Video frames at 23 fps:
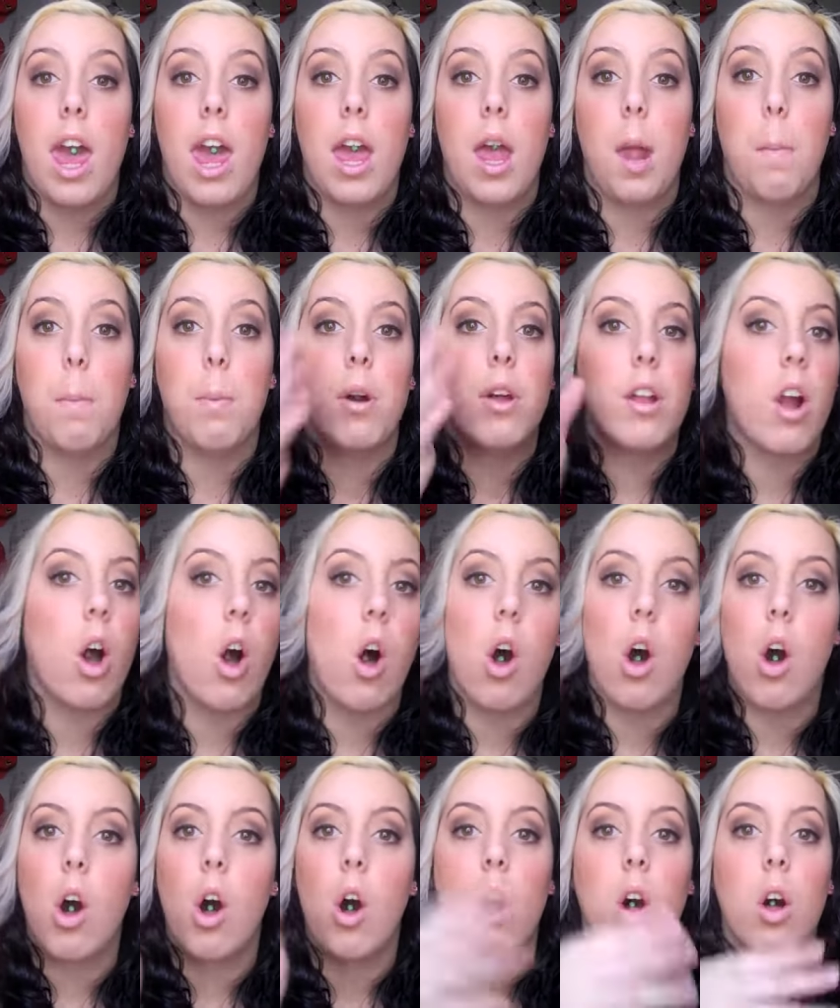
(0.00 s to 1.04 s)
and put
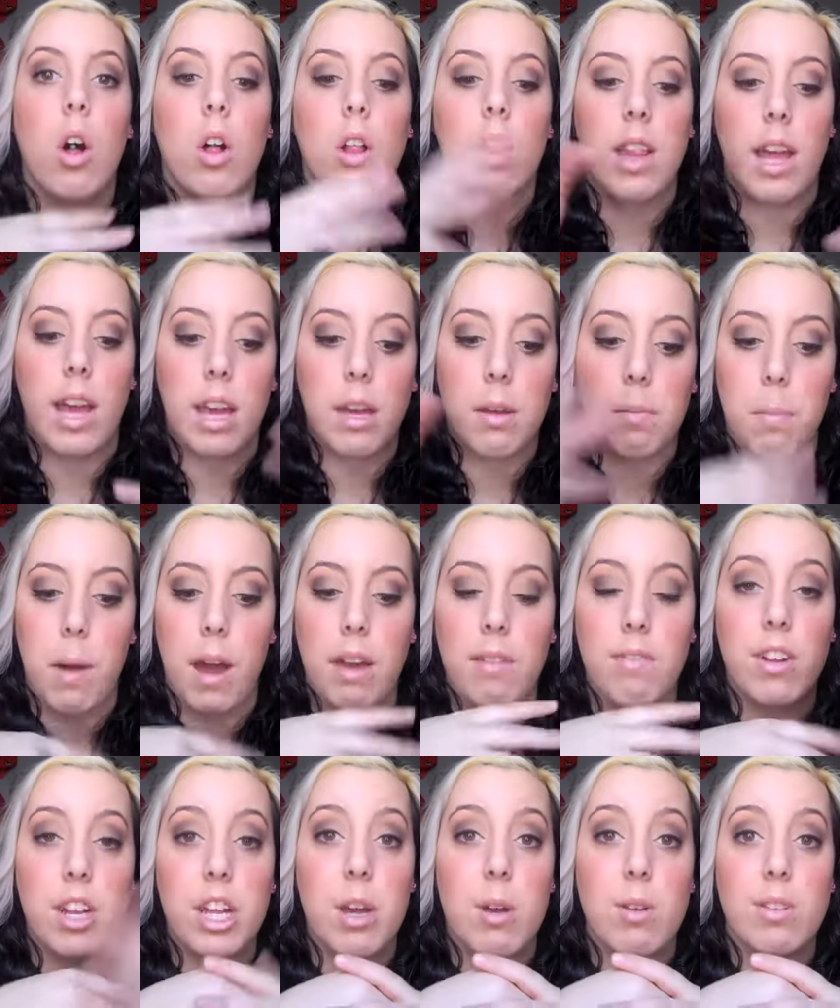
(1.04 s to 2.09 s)
all like my
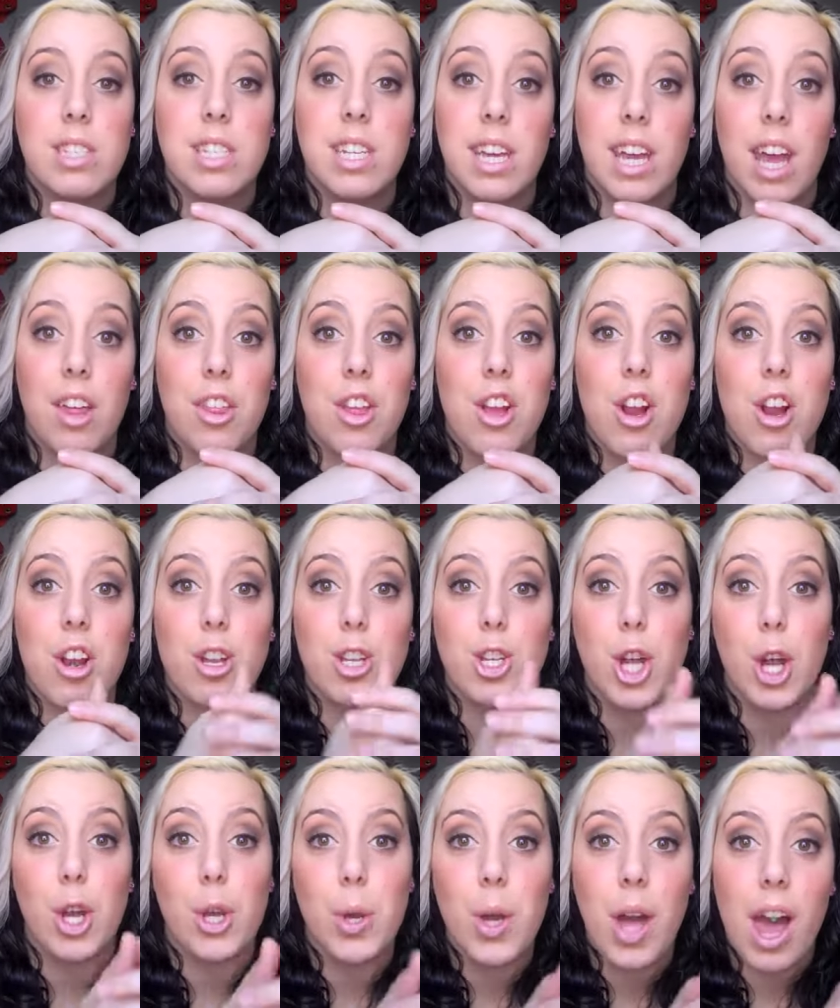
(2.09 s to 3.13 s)
videos together to
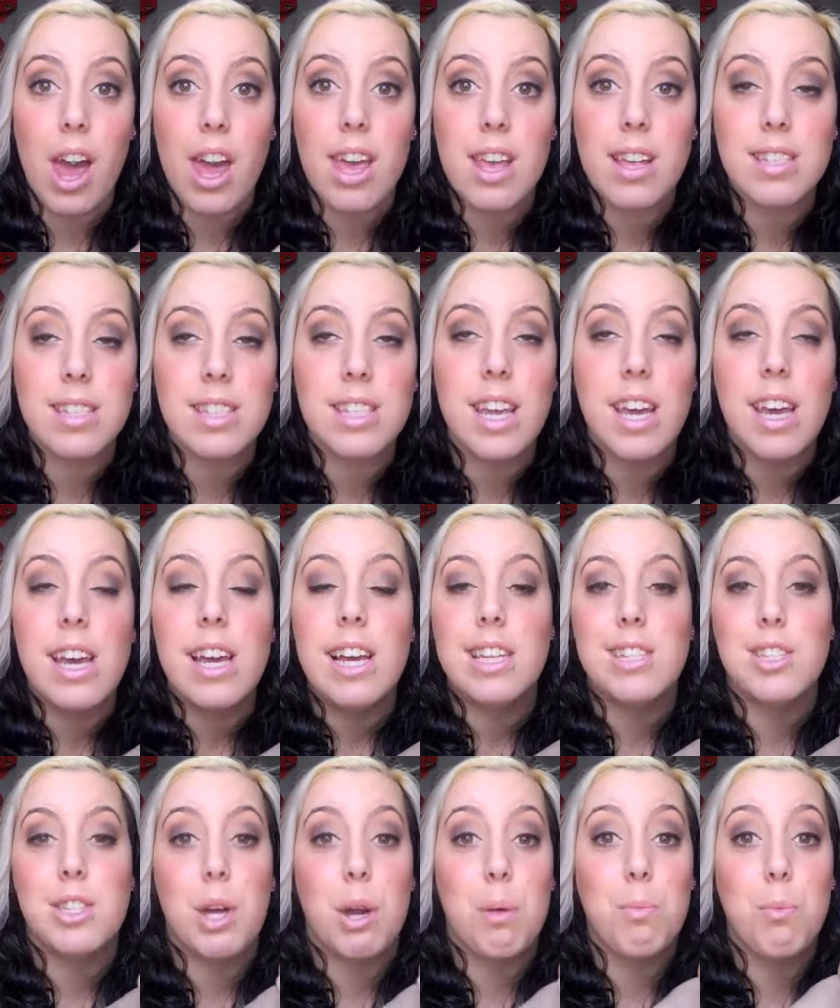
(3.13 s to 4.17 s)
show you guys.
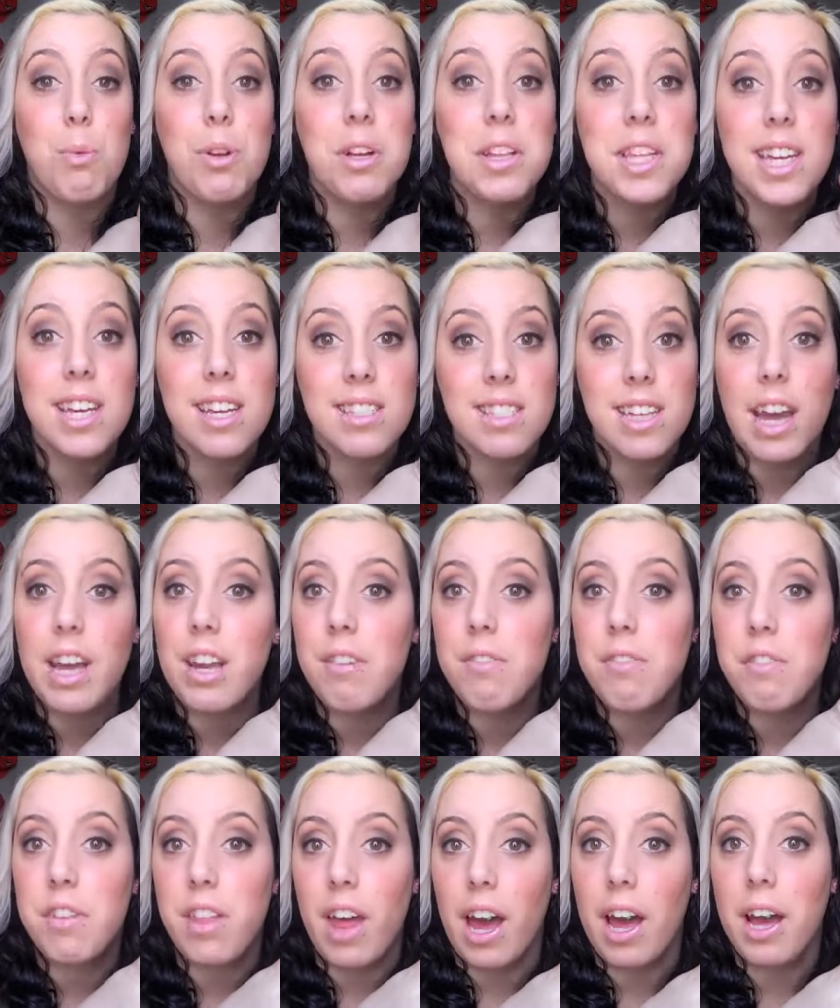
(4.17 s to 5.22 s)
So I'm really excited
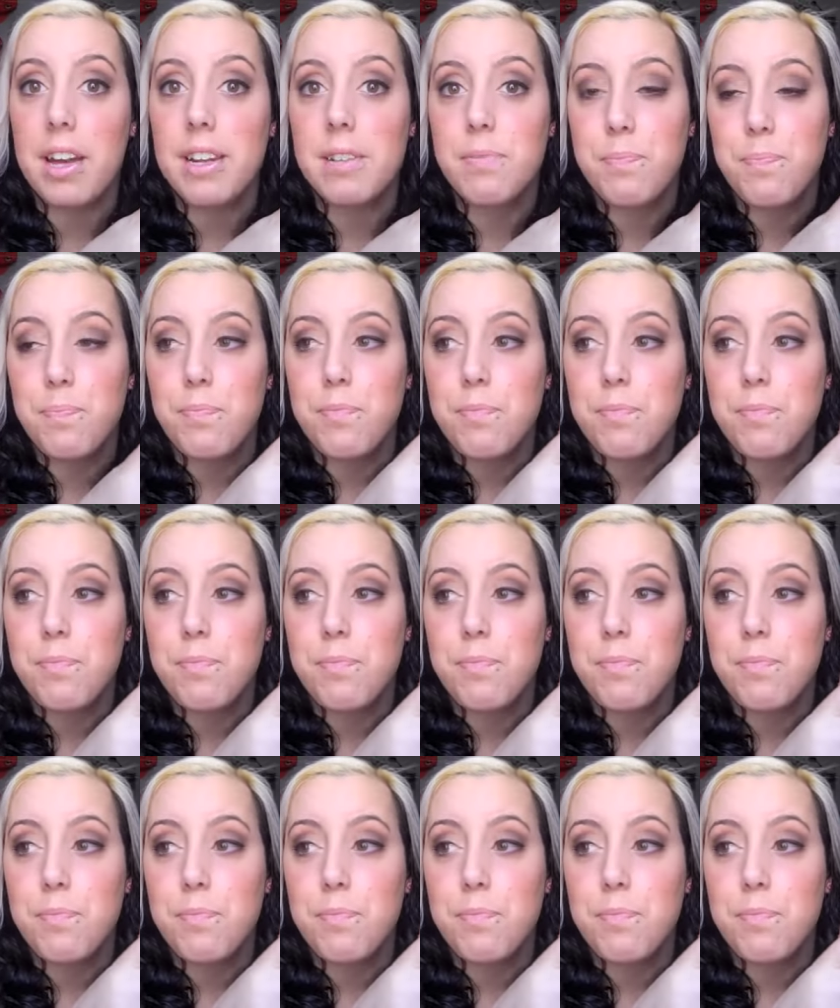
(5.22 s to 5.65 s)
for that.